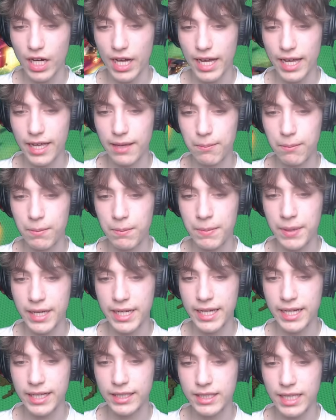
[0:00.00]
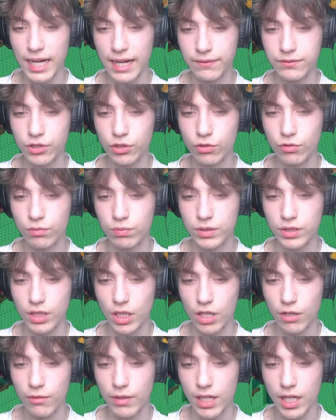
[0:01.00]
I'm beginning to have to
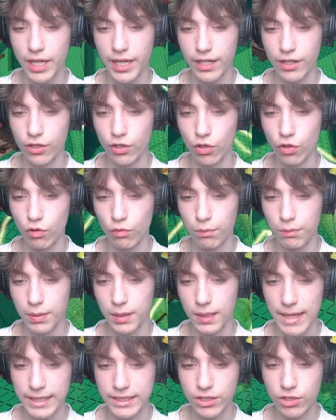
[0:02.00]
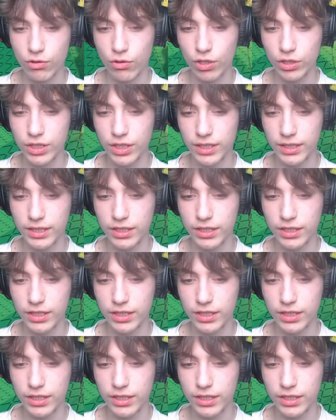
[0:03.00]
start relying on hope. Let's go on to the